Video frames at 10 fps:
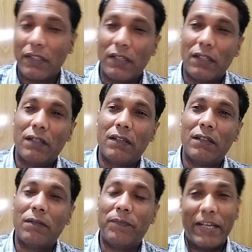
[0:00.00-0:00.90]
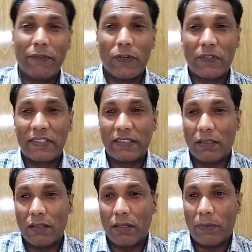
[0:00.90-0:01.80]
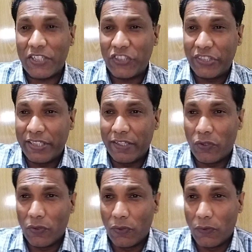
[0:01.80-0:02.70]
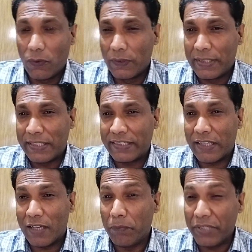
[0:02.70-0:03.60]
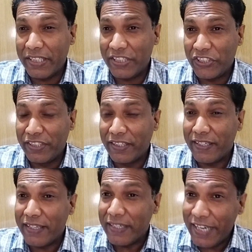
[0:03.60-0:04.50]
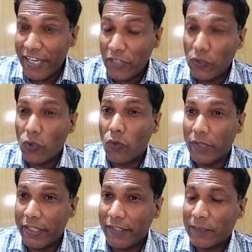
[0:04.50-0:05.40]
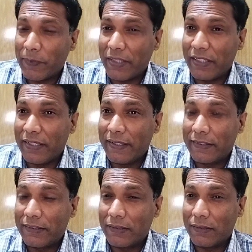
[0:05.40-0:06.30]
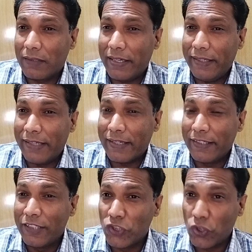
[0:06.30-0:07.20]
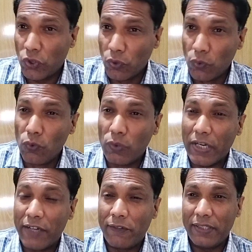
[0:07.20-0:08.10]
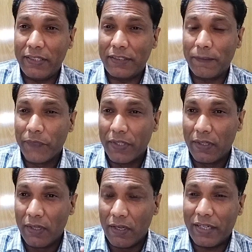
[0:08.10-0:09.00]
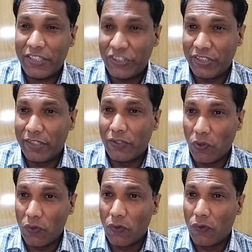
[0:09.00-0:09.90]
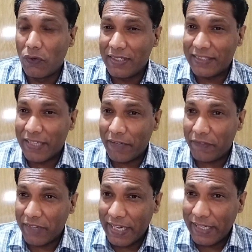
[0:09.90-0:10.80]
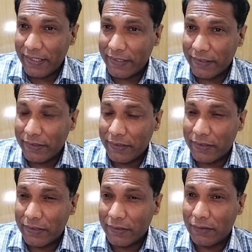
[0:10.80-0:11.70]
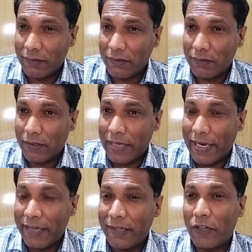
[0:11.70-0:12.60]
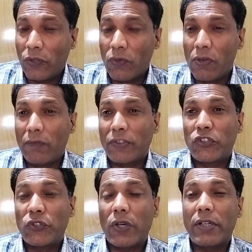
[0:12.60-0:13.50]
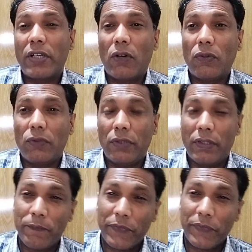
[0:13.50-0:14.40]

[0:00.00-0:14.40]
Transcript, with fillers: Uh, then we would uh, Russian drones are breaching NATO airspace uh, in at least two countries. Russian drones have entered uh, and a drone was shot down